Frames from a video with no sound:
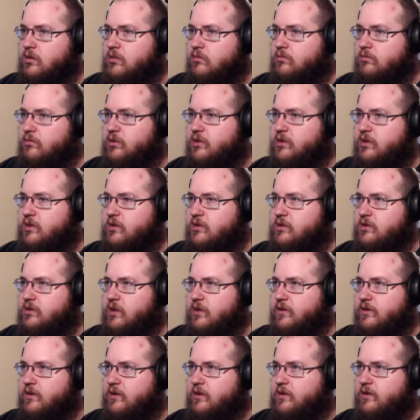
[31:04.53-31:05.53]
But there's
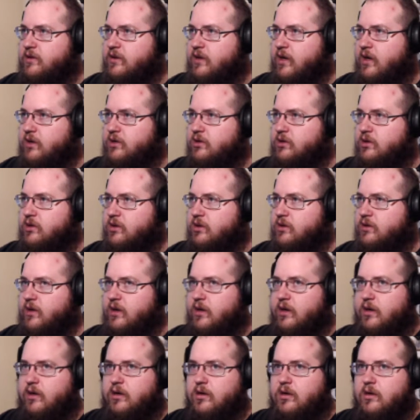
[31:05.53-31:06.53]
nothing actually
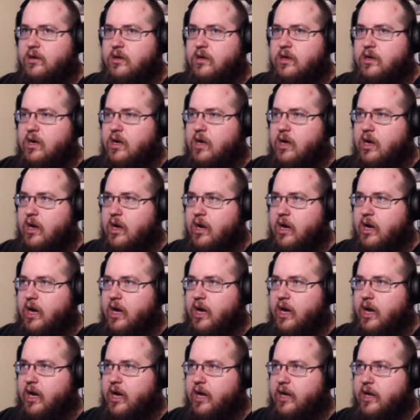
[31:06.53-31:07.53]
there.
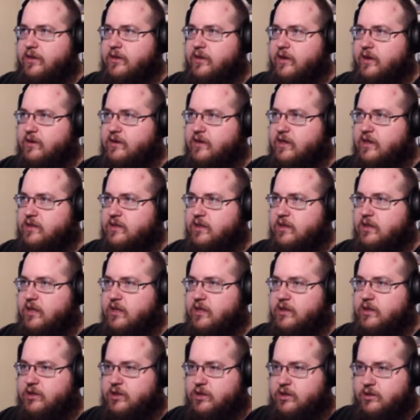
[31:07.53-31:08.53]
I think that's a
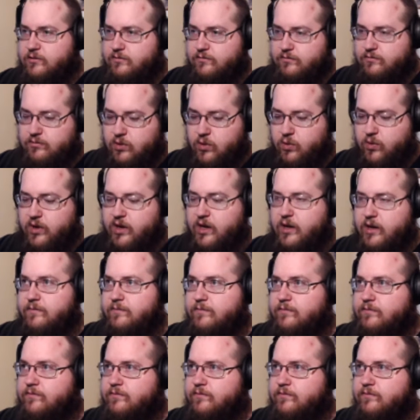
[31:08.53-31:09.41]
glitch. Okay.